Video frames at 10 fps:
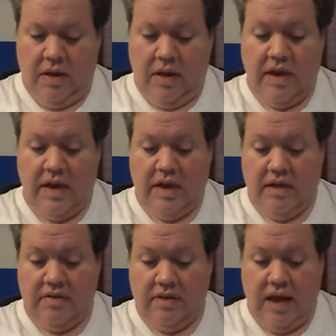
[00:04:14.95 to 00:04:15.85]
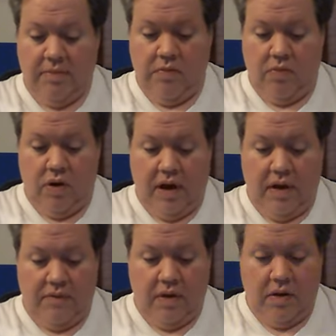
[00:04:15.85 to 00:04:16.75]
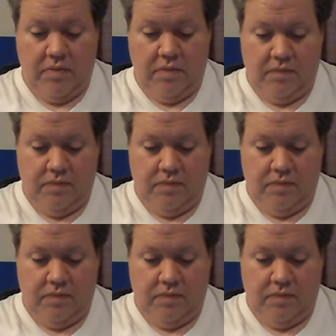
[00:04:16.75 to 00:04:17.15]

and then gets stabbed and what have you.